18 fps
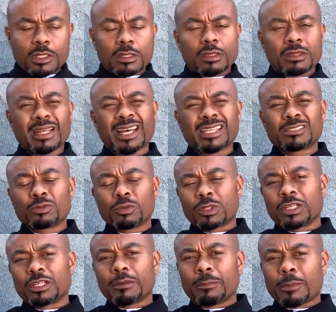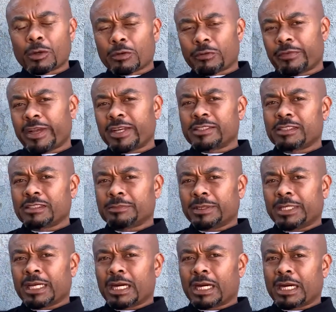that's one of the motivations
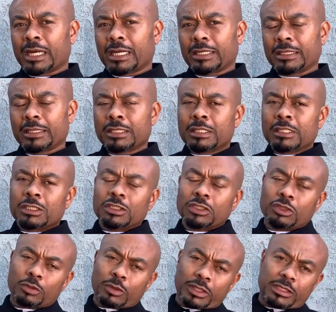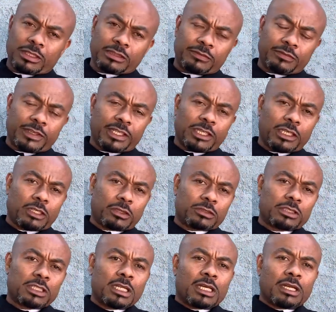behind doing these
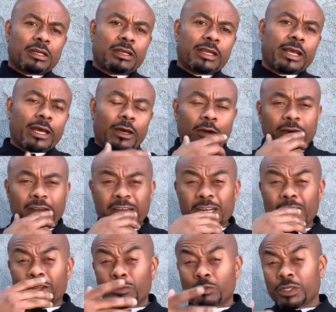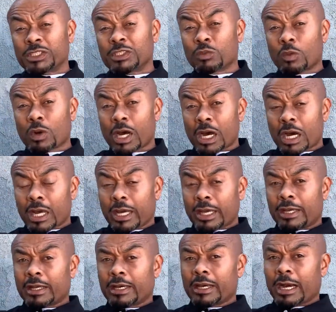videos. Now, another reason why
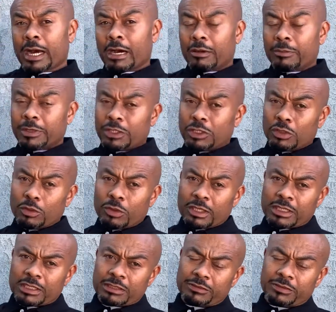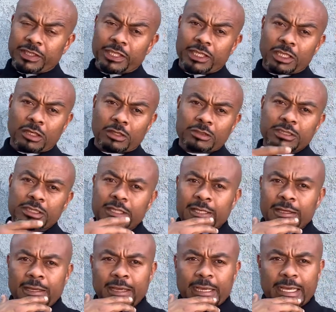I'll be doing these videos
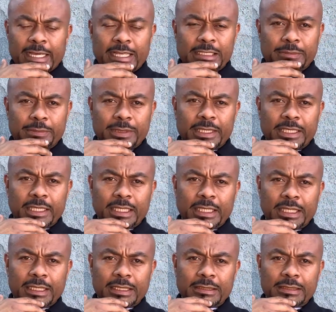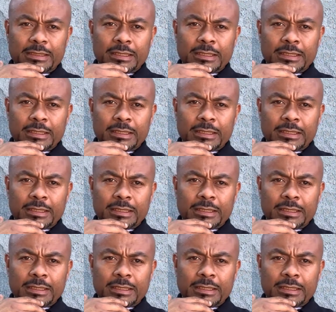is because